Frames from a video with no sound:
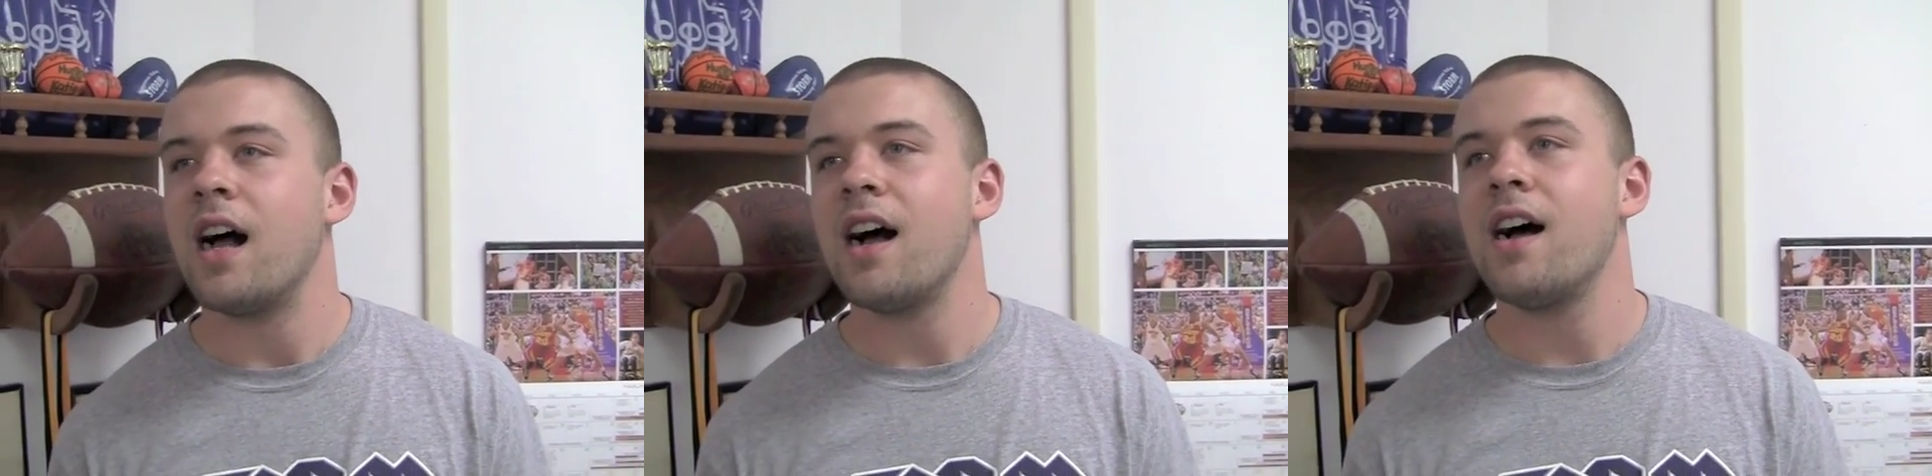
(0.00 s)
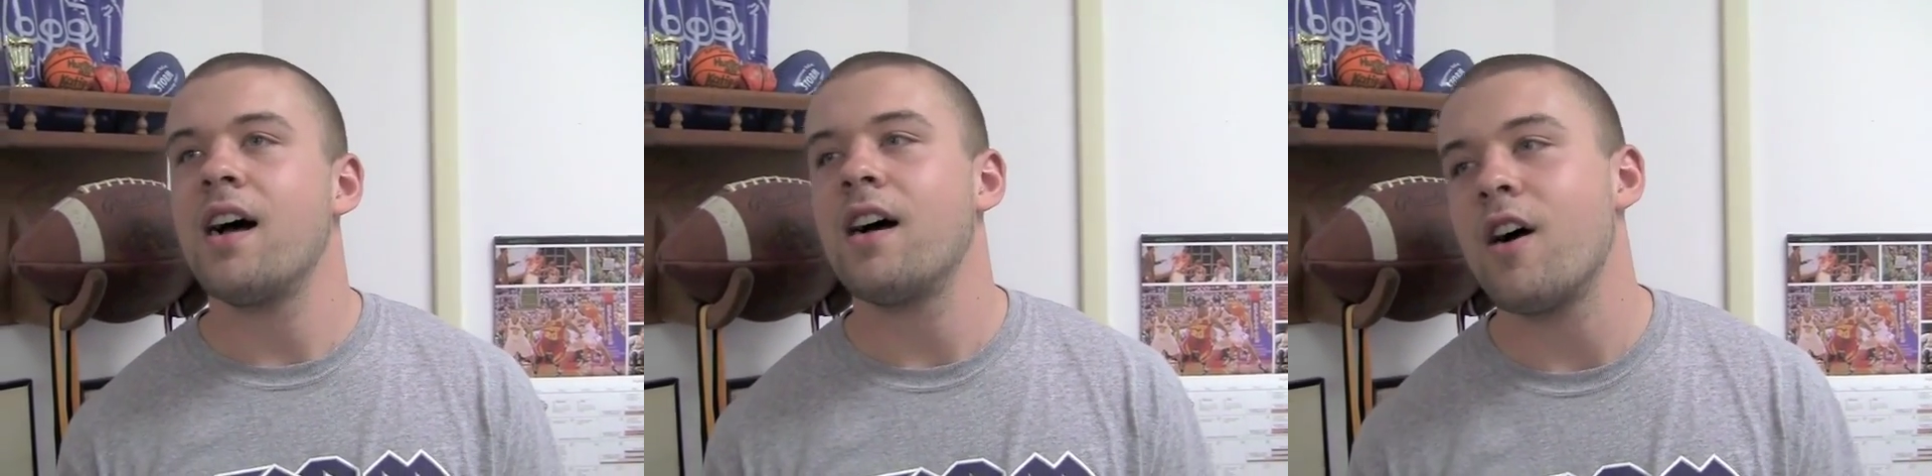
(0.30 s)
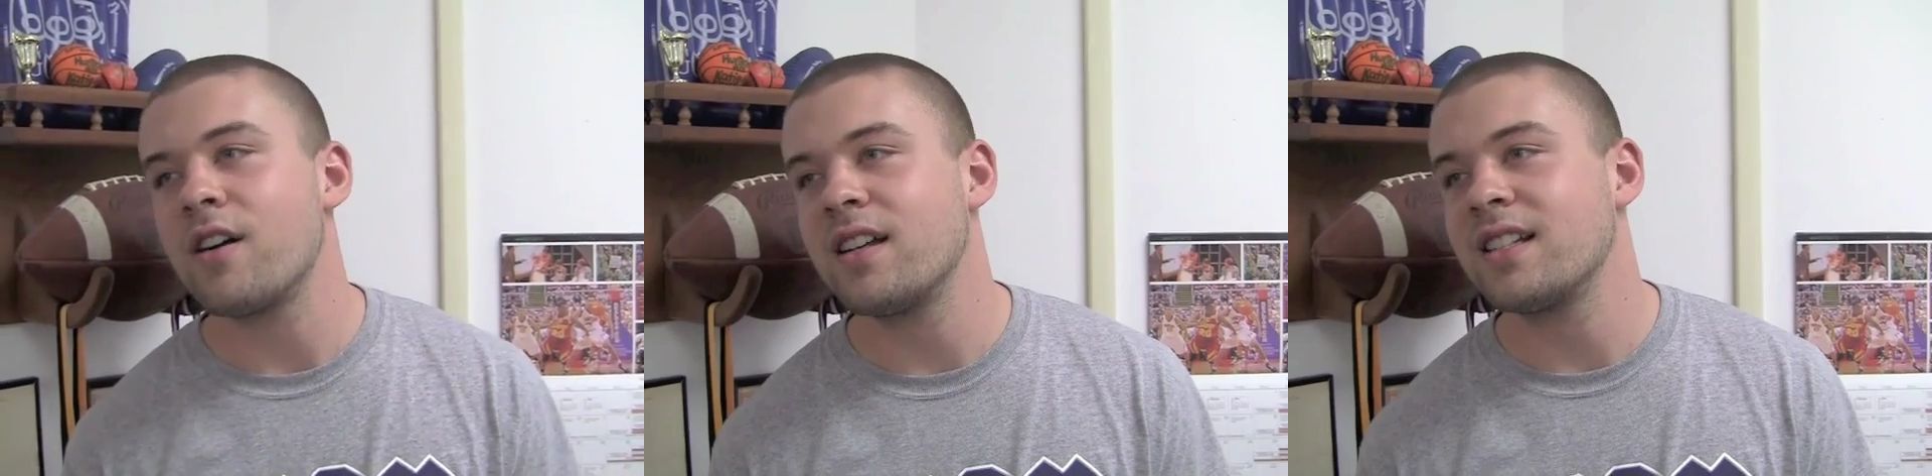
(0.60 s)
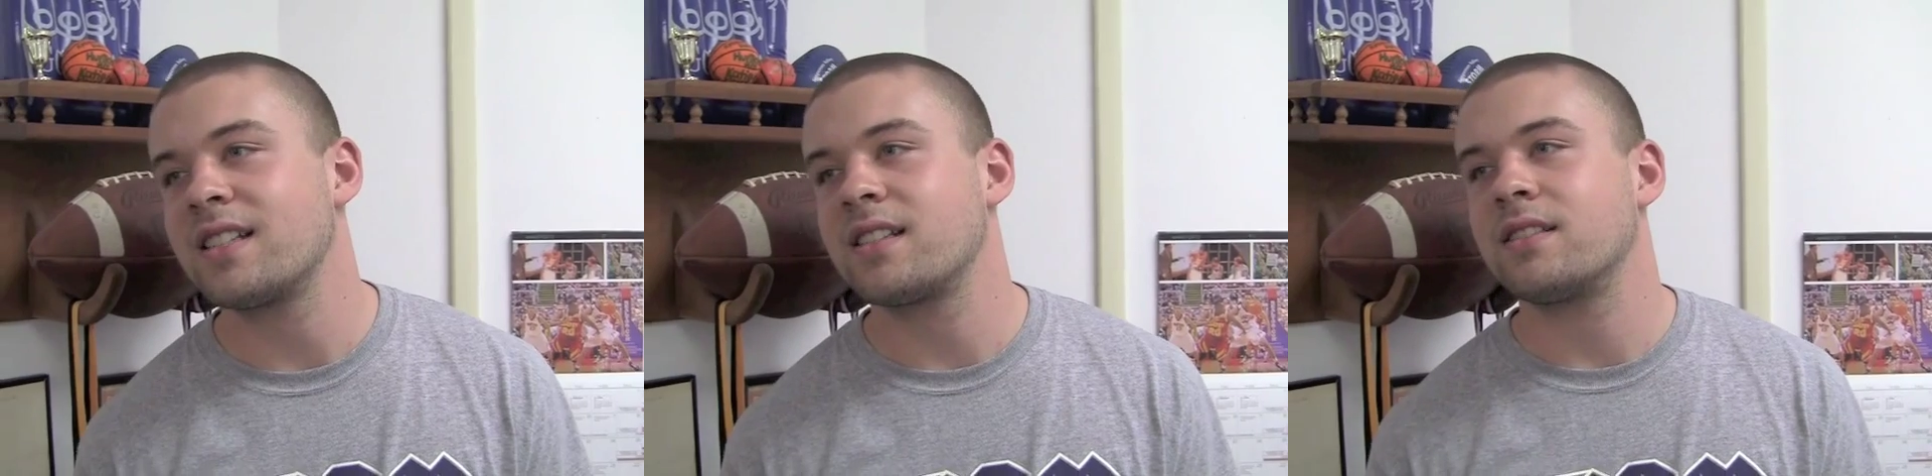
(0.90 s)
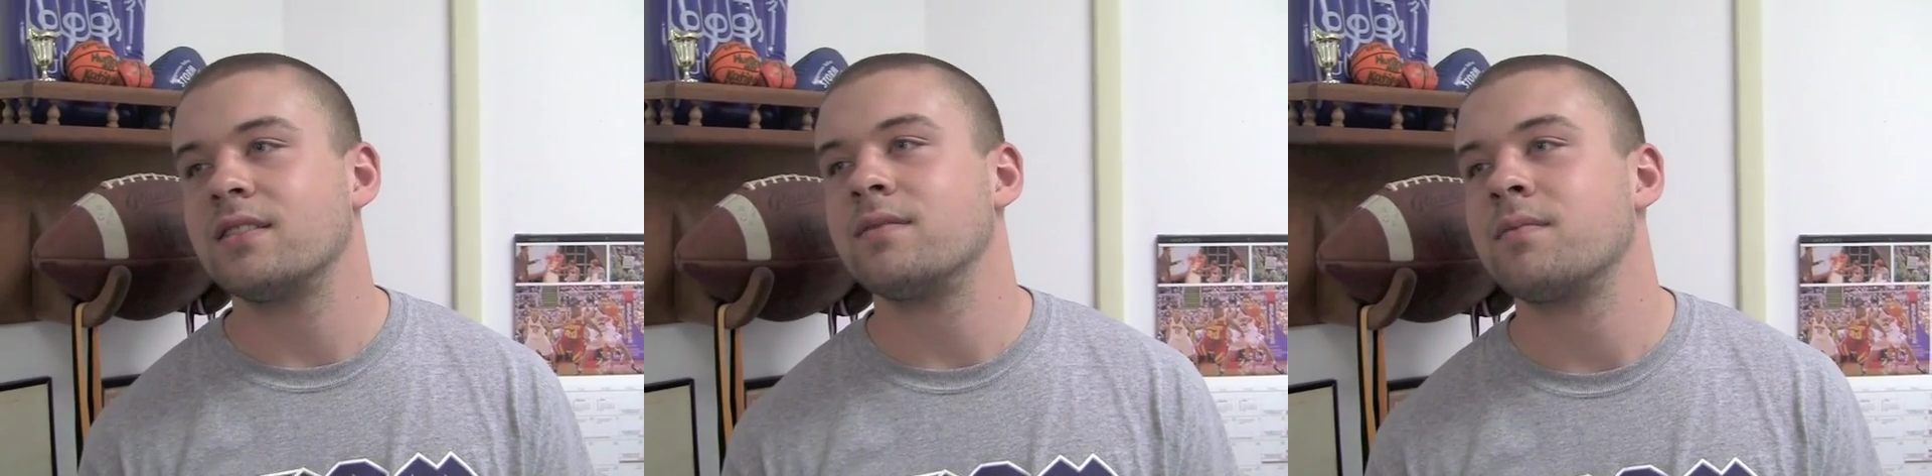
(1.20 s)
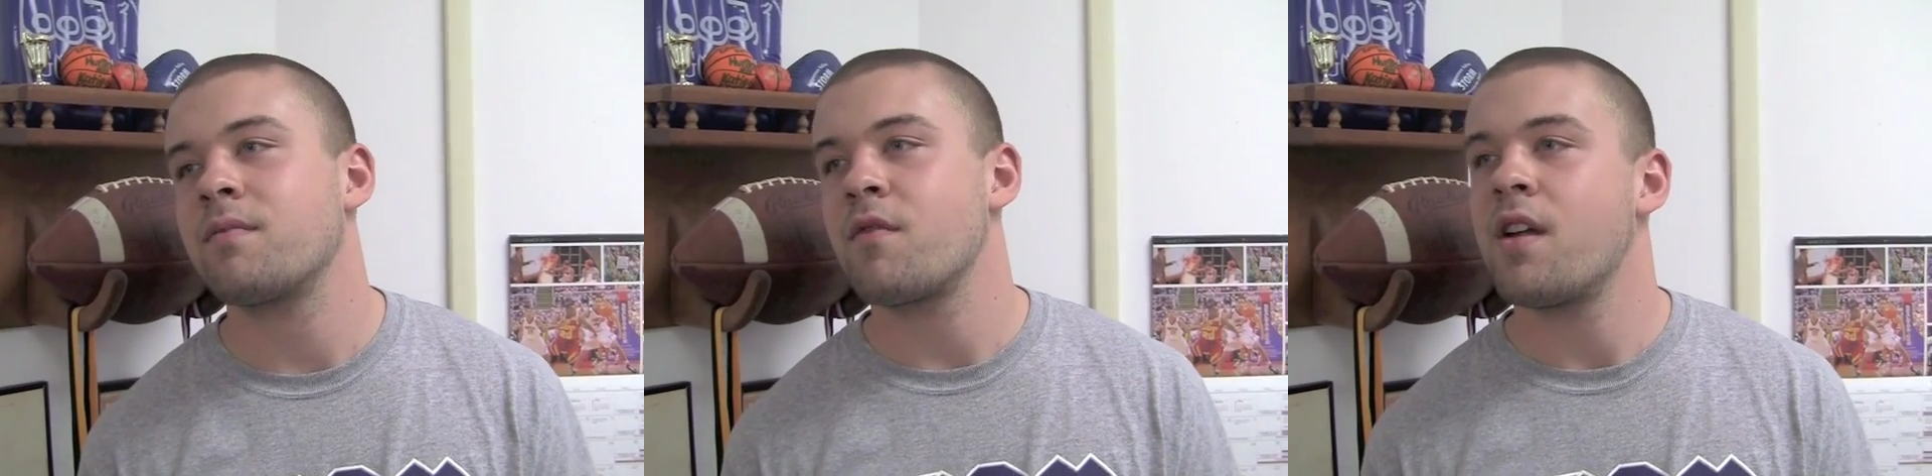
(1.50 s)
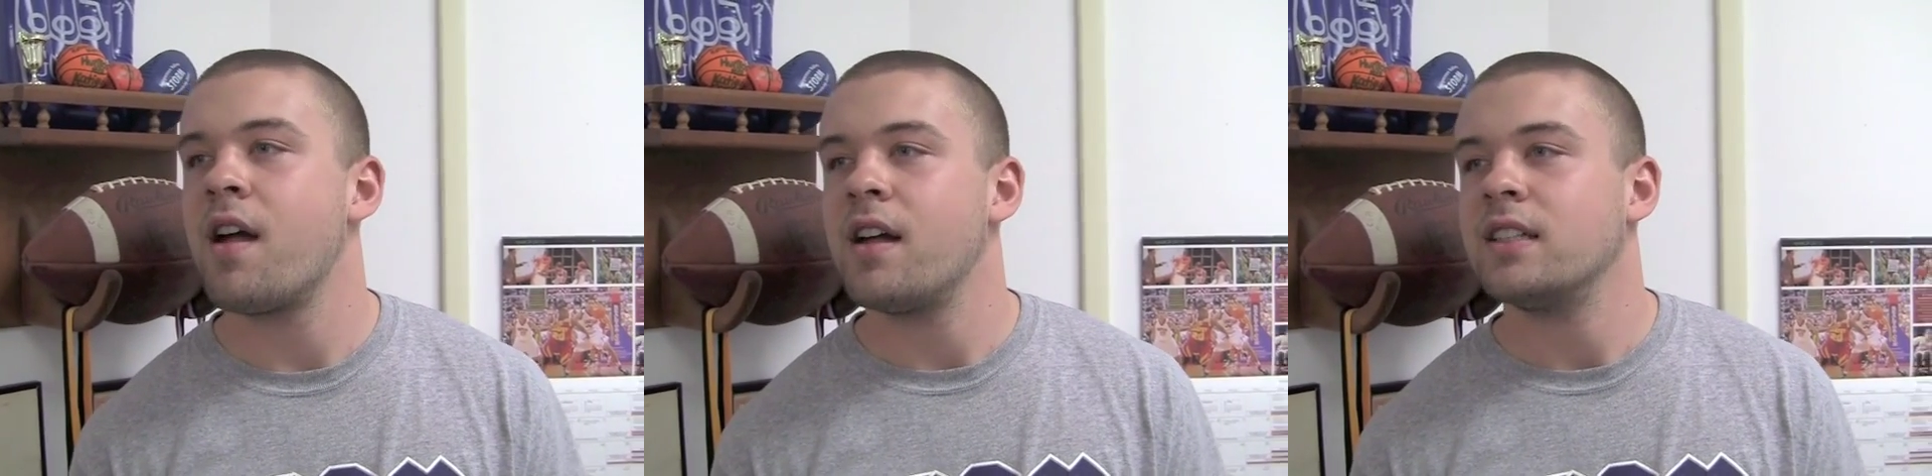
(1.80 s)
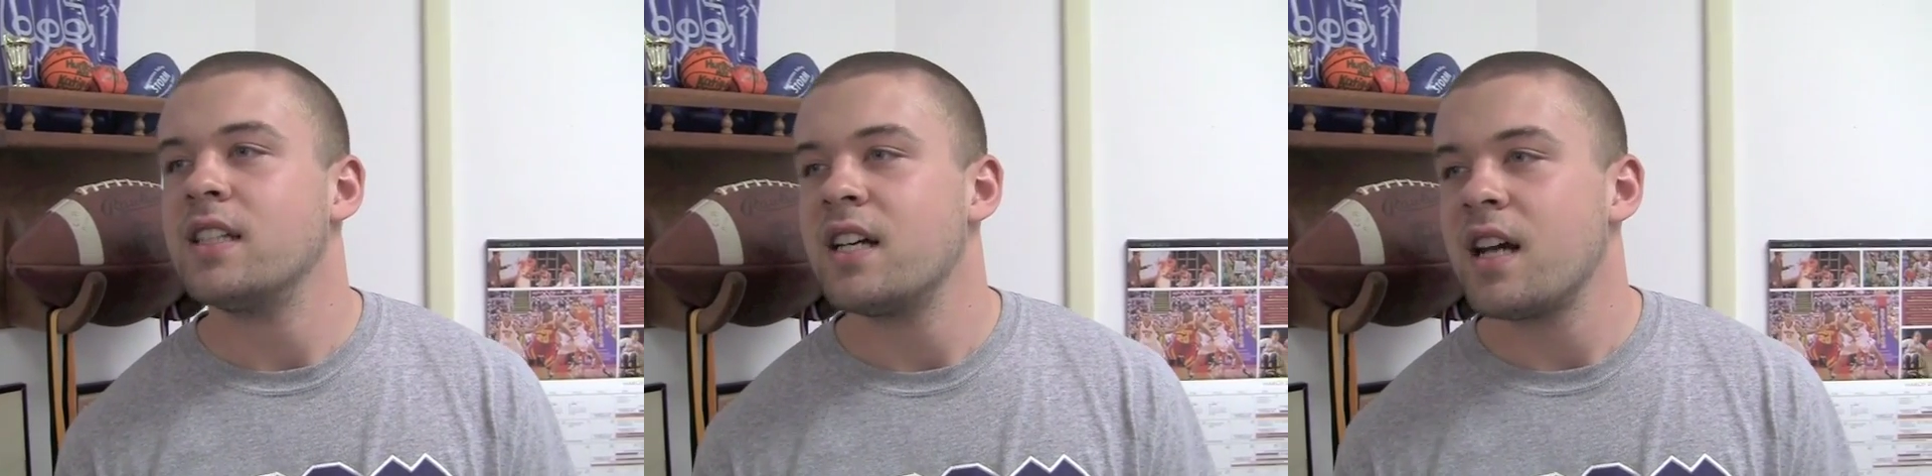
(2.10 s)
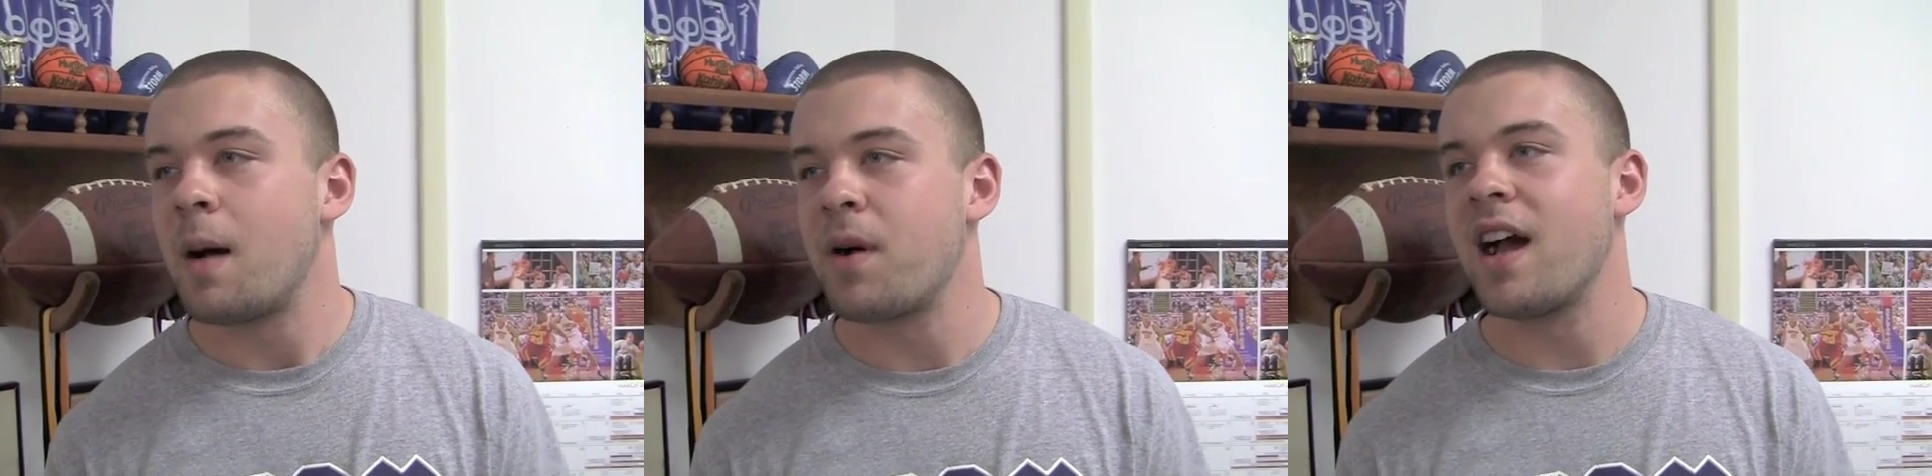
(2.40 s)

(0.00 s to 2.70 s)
Uh, hardest, I'll